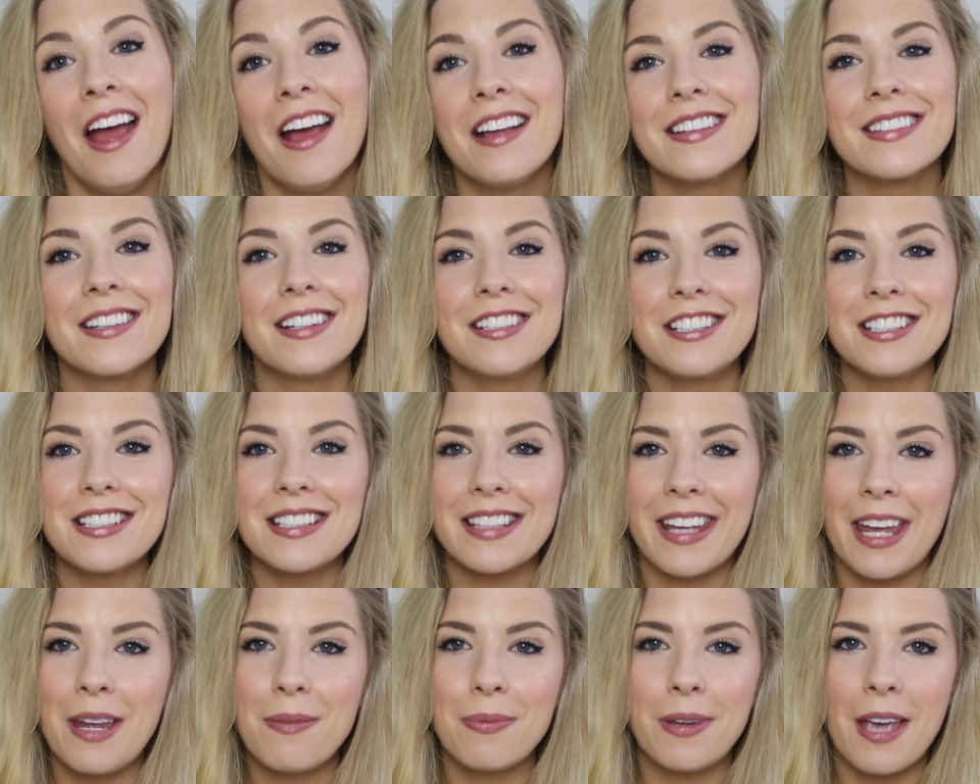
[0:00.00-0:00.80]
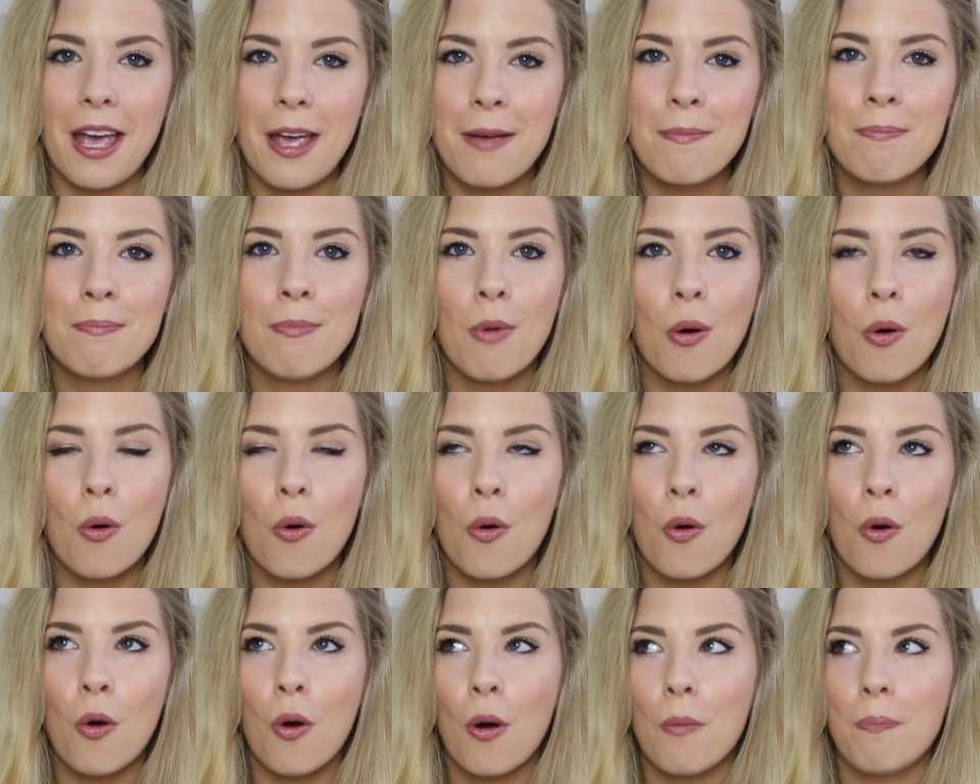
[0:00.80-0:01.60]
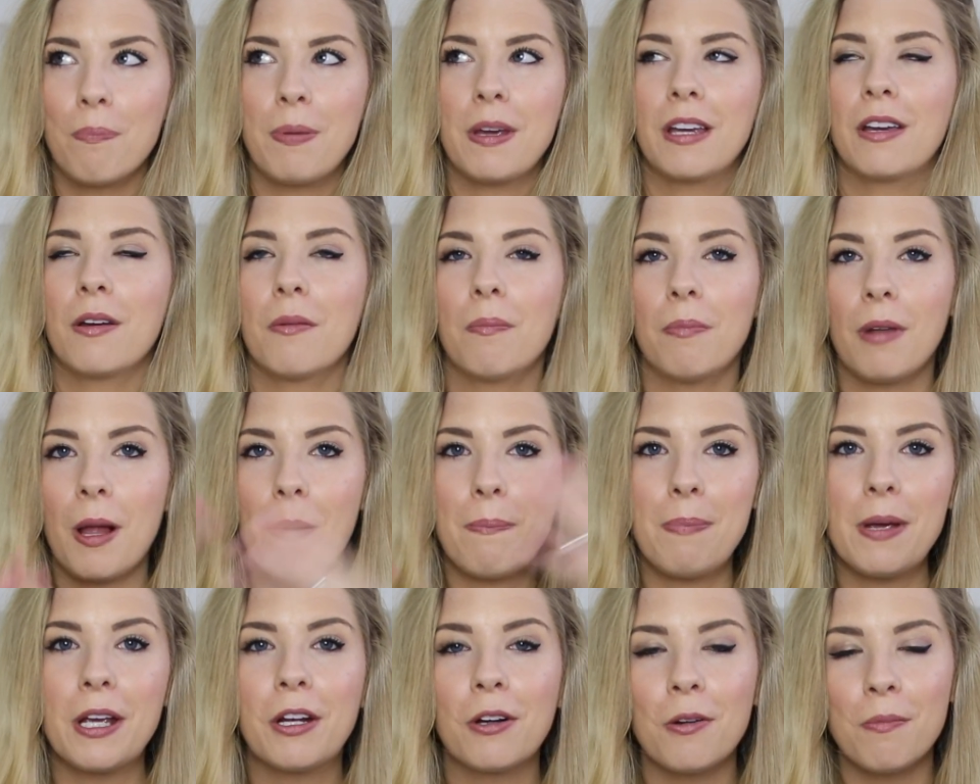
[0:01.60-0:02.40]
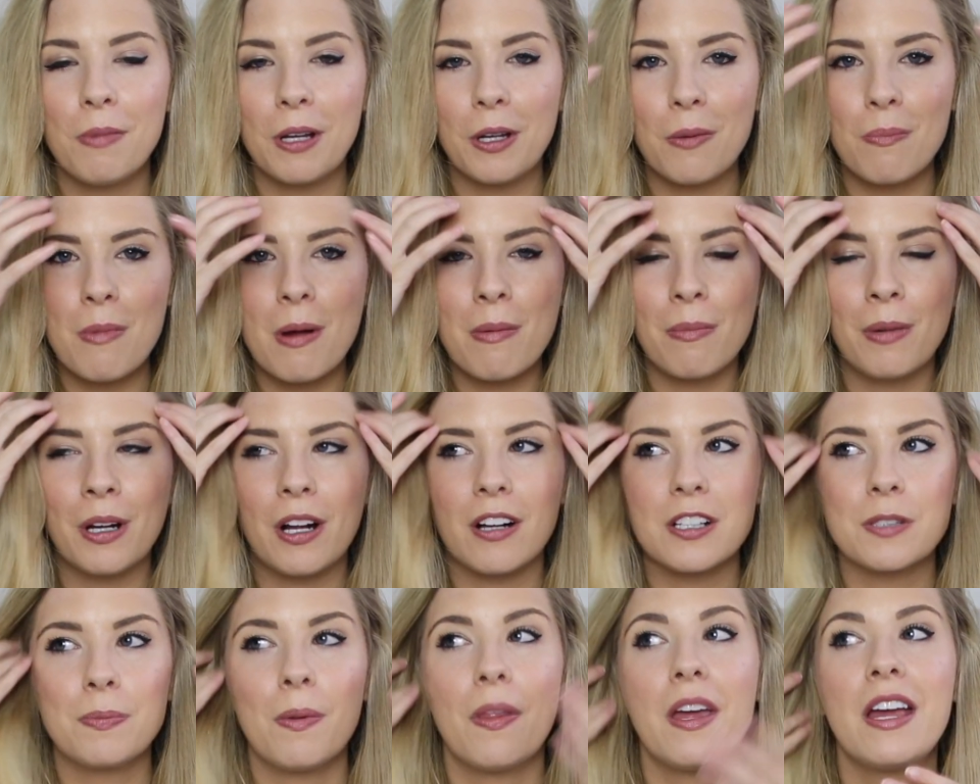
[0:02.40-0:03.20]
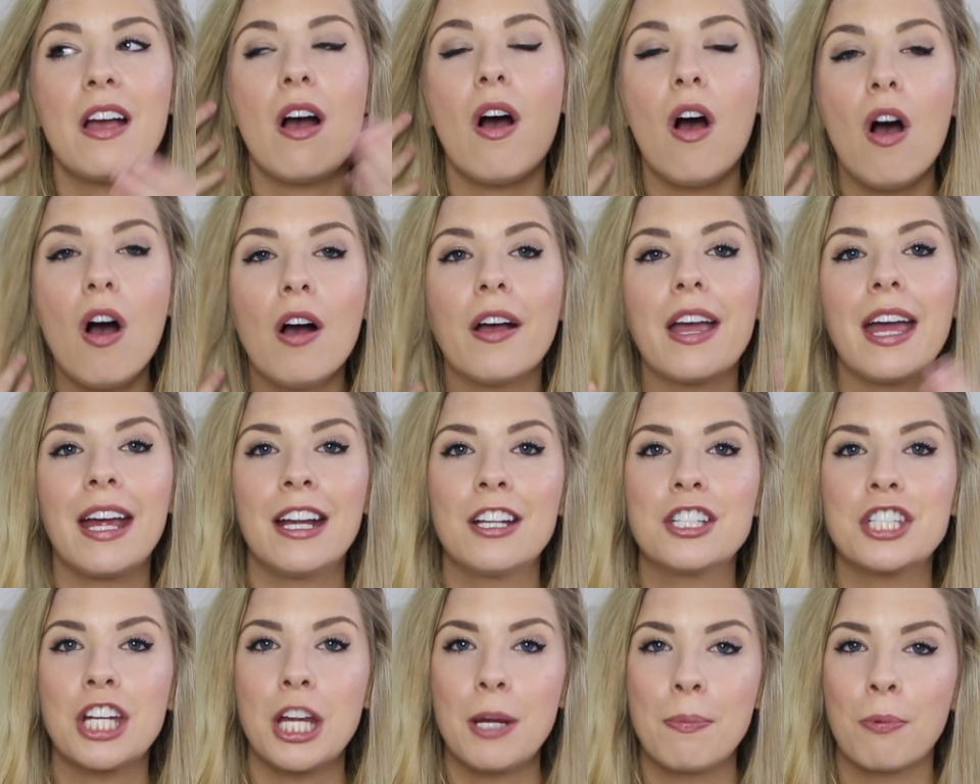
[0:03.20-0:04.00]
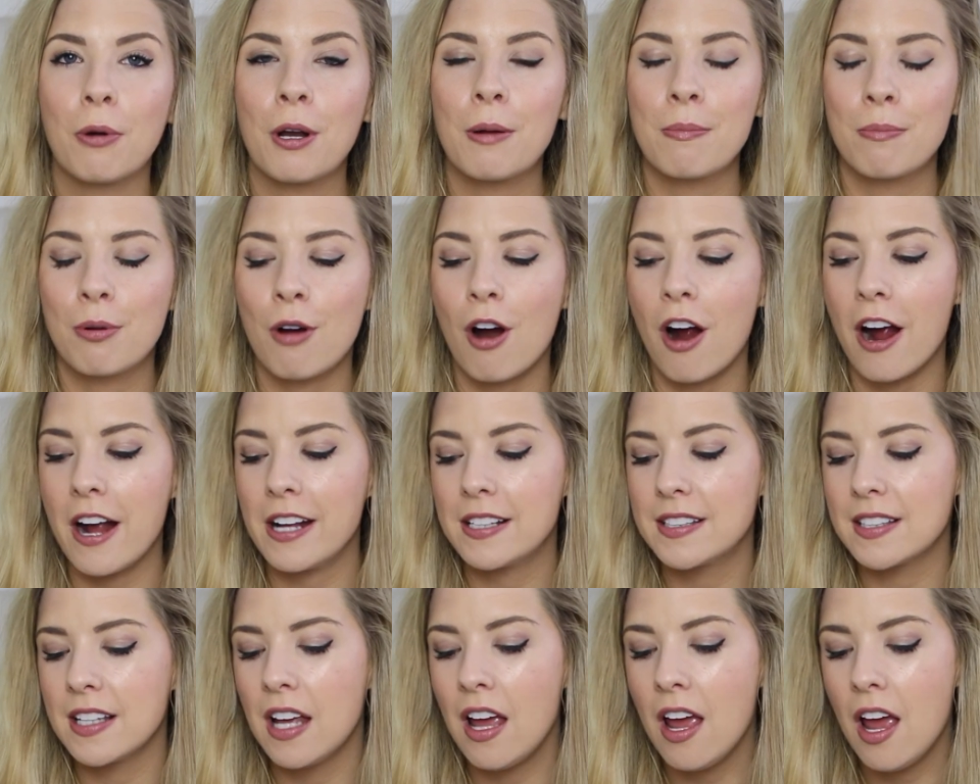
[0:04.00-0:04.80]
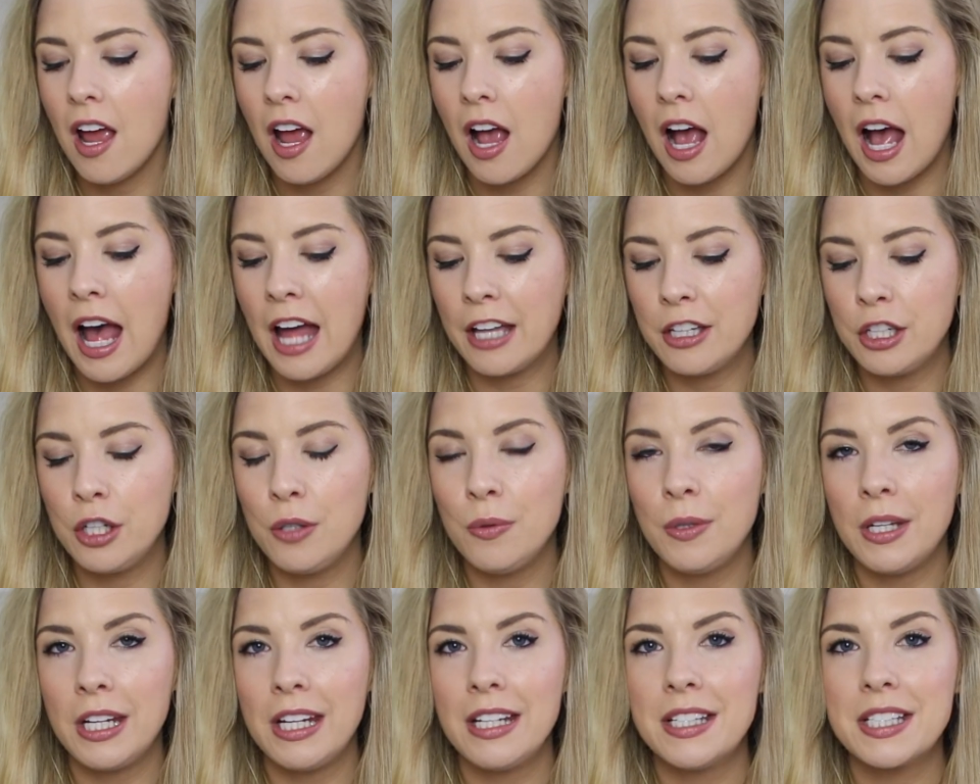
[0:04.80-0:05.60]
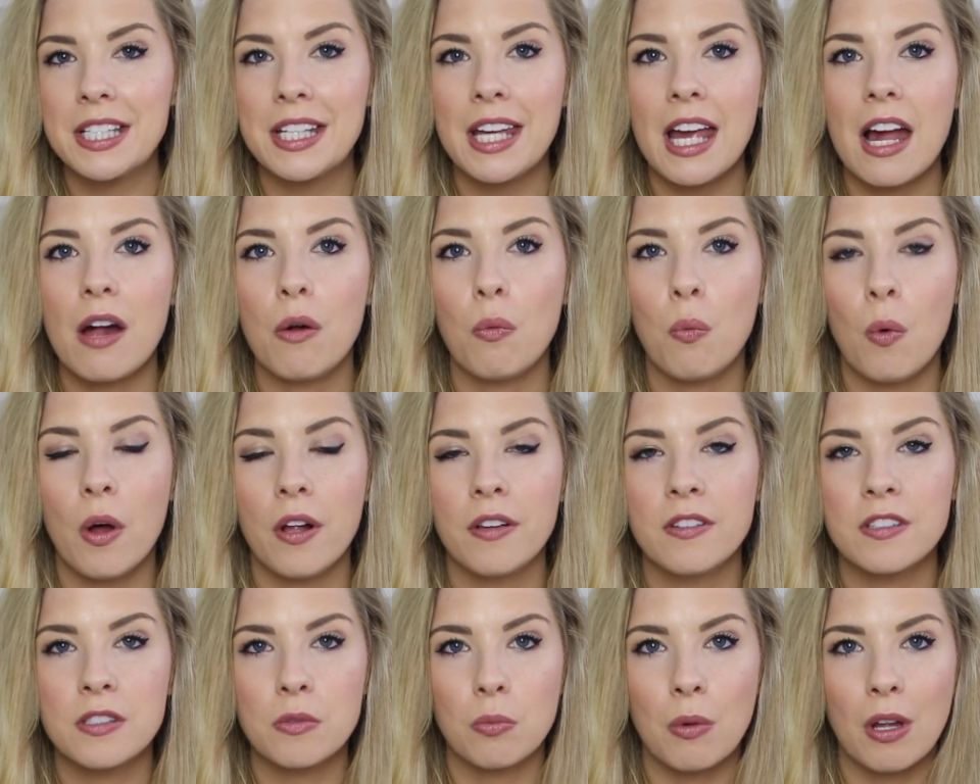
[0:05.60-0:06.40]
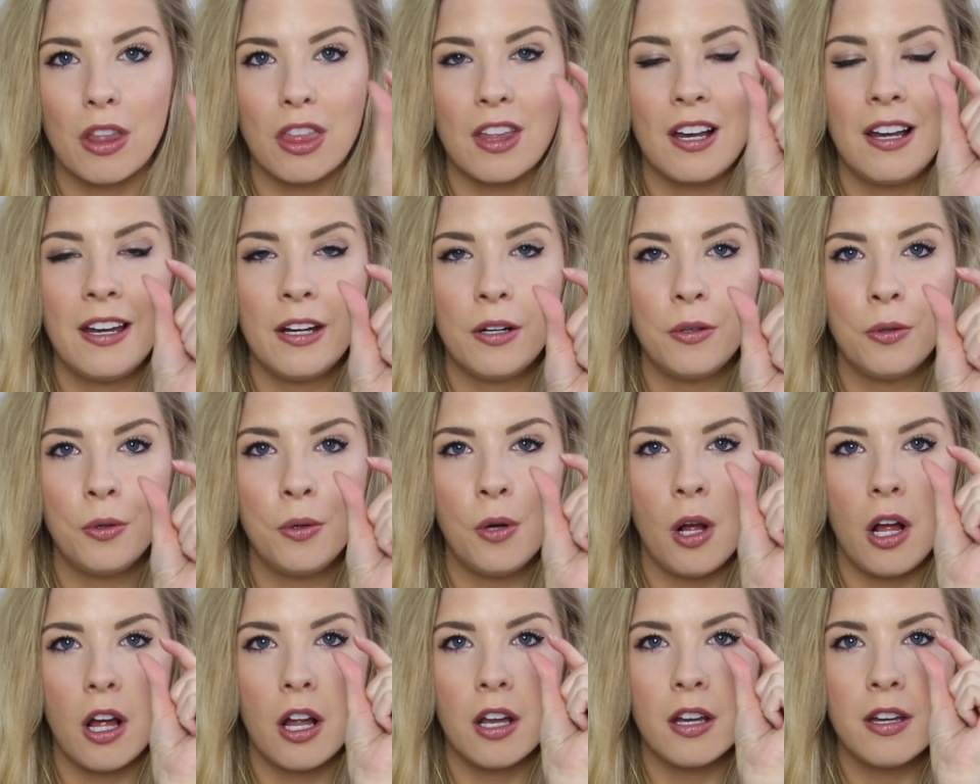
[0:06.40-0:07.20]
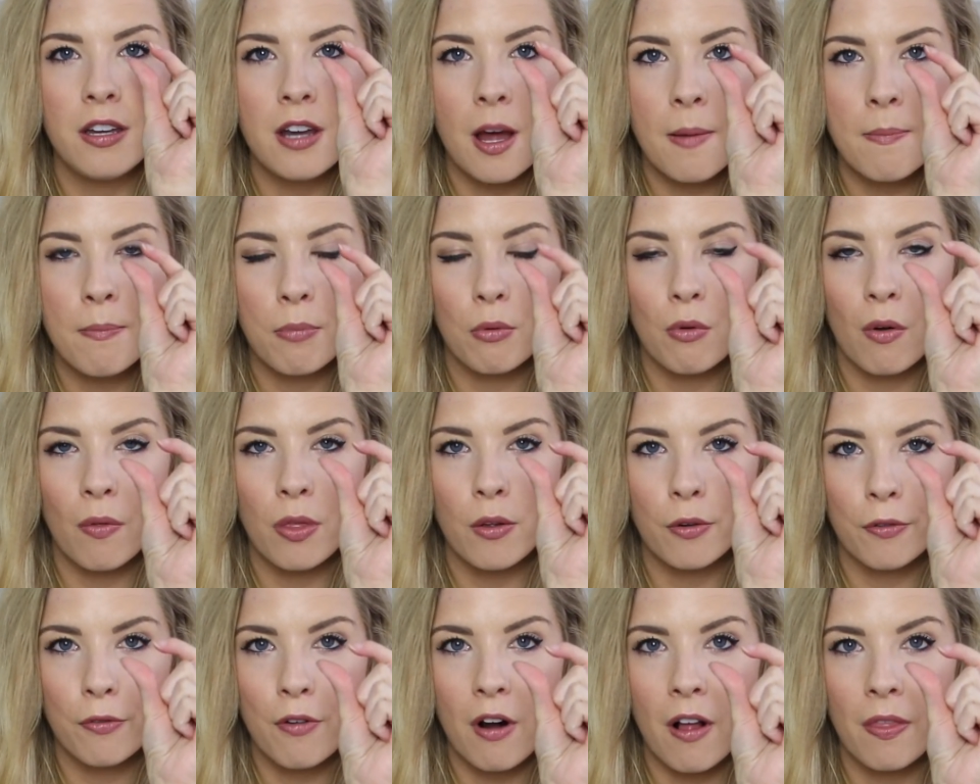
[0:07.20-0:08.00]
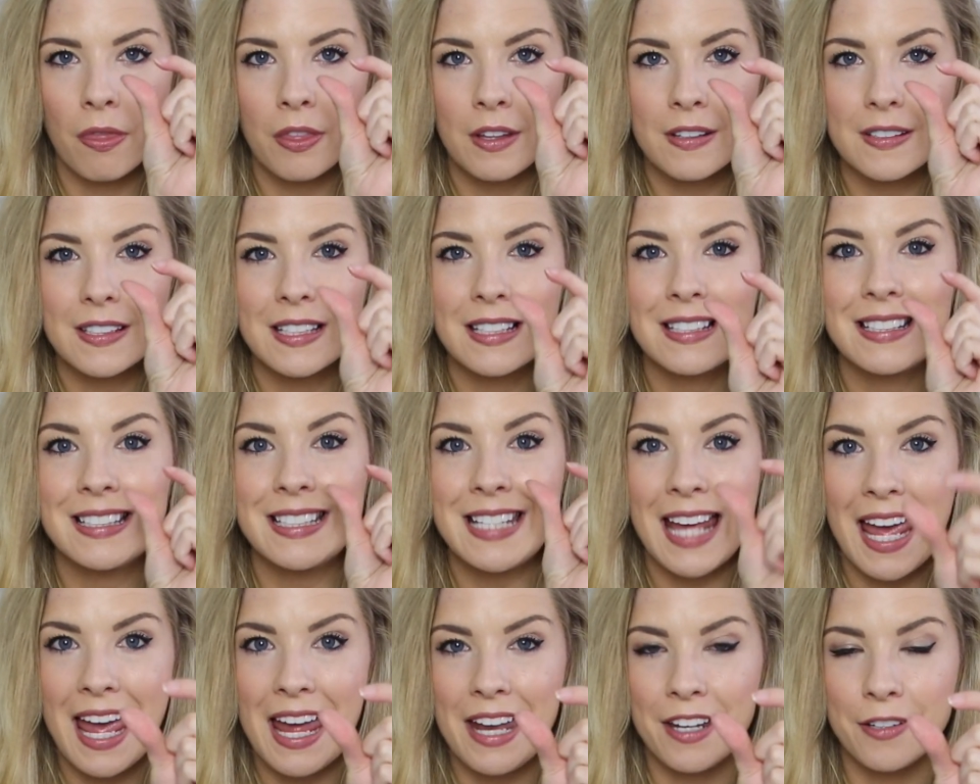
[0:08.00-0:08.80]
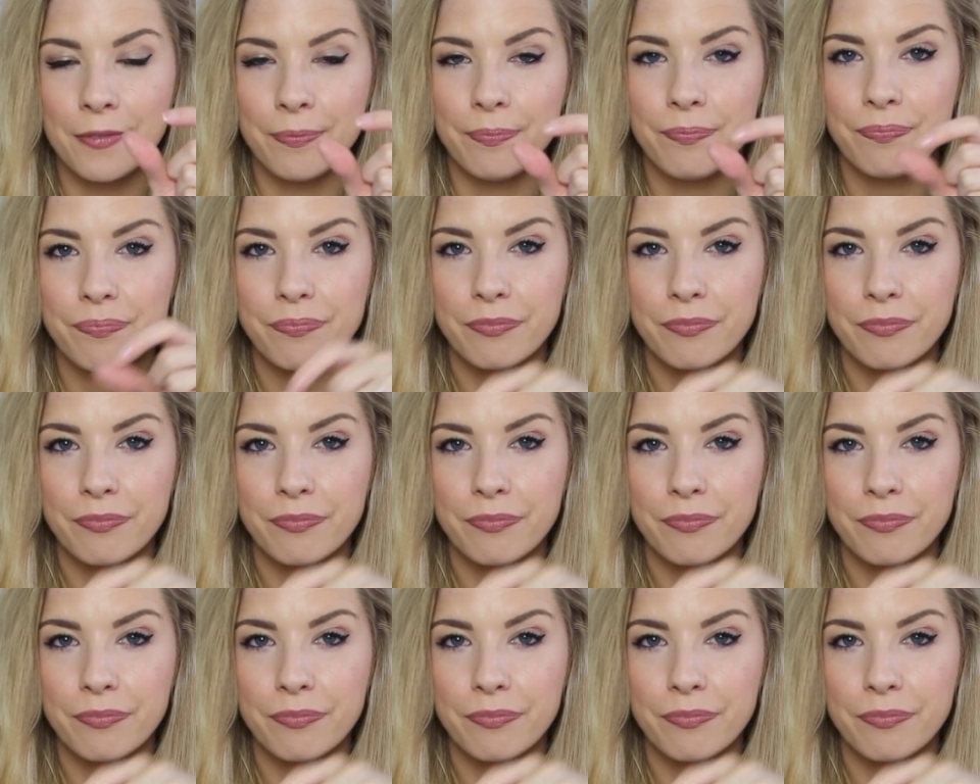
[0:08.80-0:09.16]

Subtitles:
So I just keep getting more bigger, like bigger and bigger memory cards, but they are getting cheaper in price. And you need to get ones with a little number on the front that says 10,